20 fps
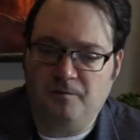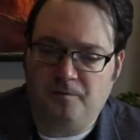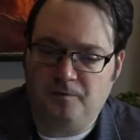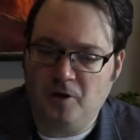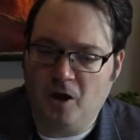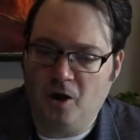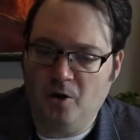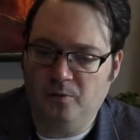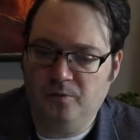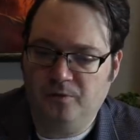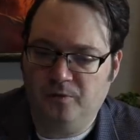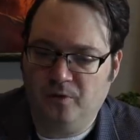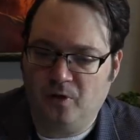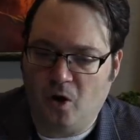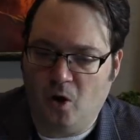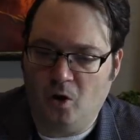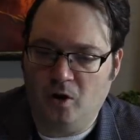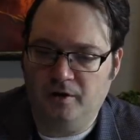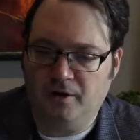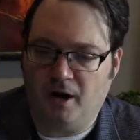flowed through the
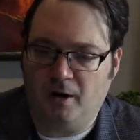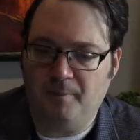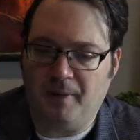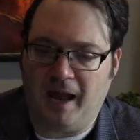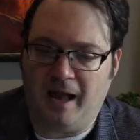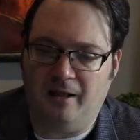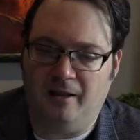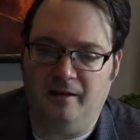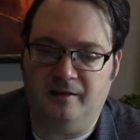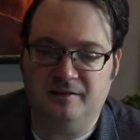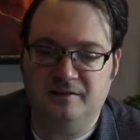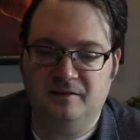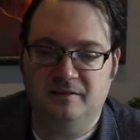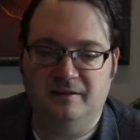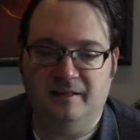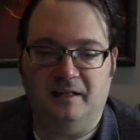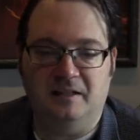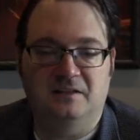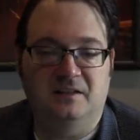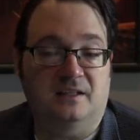Kholinar palace,
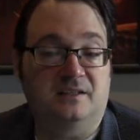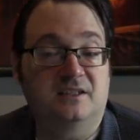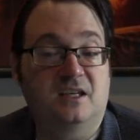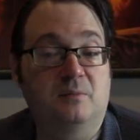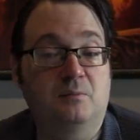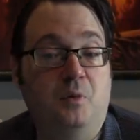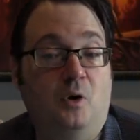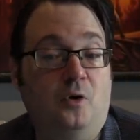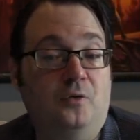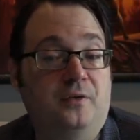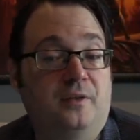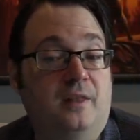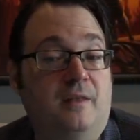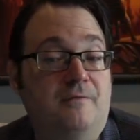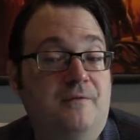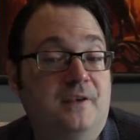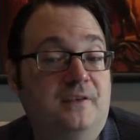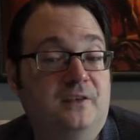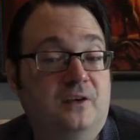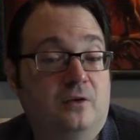existing both in the
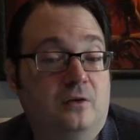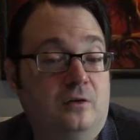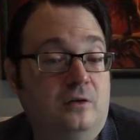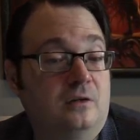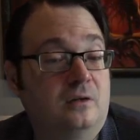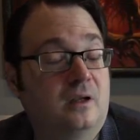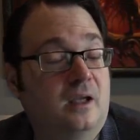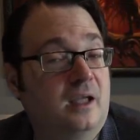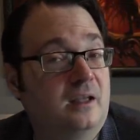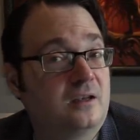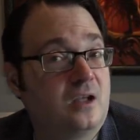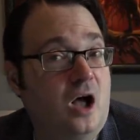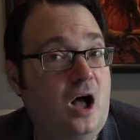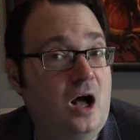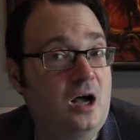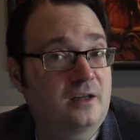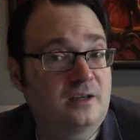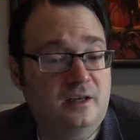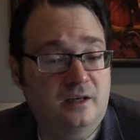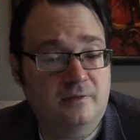physical and
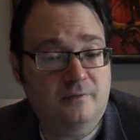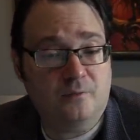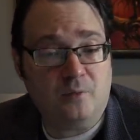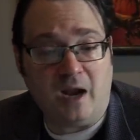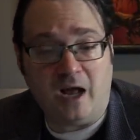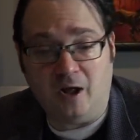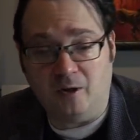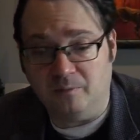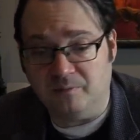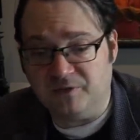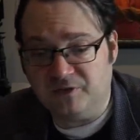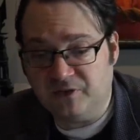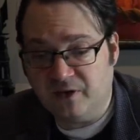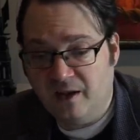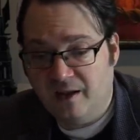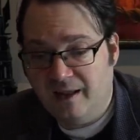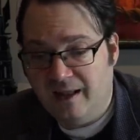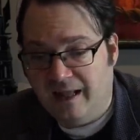cognitive realms.